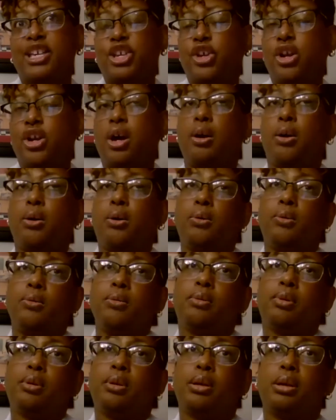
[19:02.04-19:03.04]
you
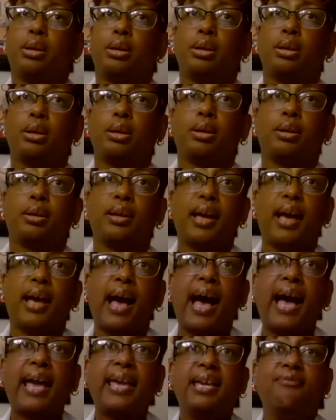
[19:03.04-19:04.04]
know,
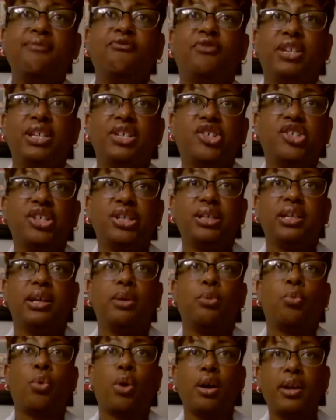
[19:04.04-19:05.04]
I envisioned
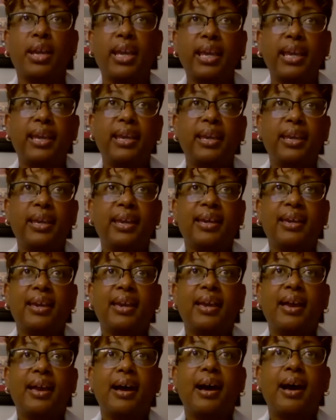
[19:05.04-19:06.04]
it working.
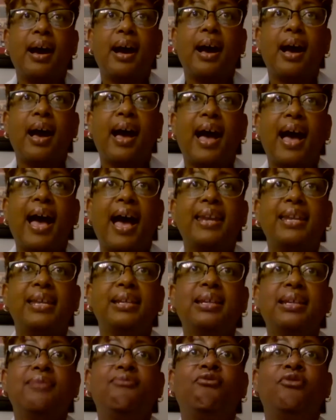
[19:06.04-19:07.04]
I
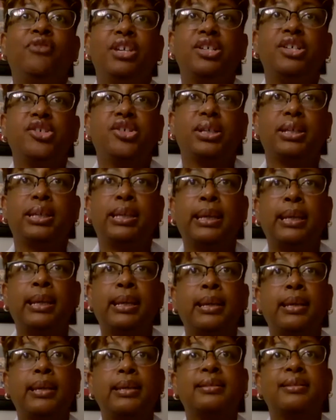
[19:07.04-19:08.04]
didn't envision
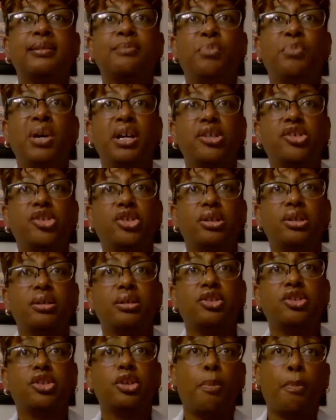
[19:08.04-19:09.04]
getting as much
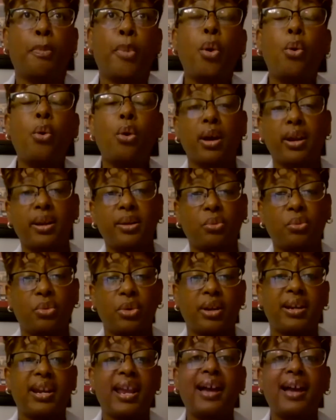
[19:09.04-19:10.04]
support.
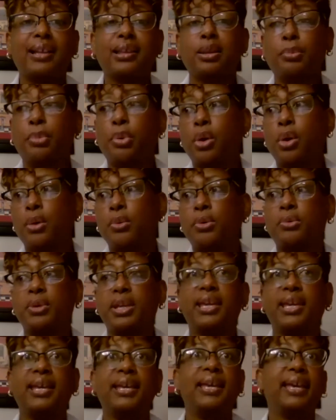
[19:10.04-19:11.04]
We're now at the point where
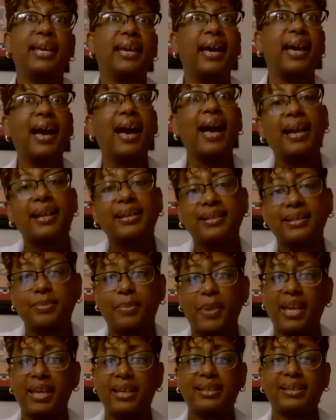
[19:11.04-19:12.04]
we get in kind
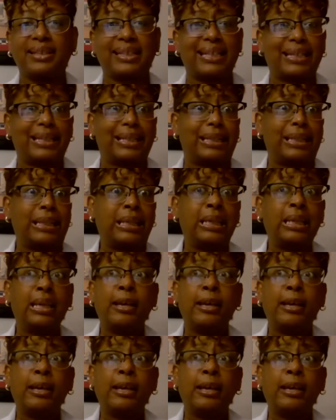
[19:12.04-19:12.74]
space, and